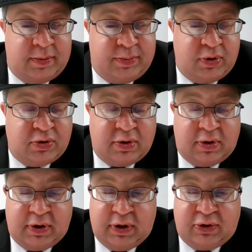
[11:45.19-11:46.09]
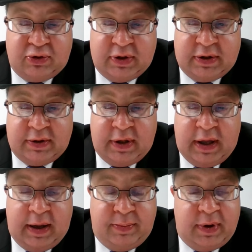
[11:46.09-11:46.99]
personal injuries.
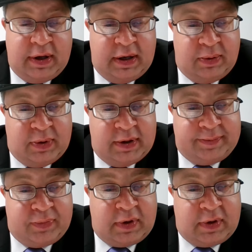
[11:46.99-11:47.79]
But anyway,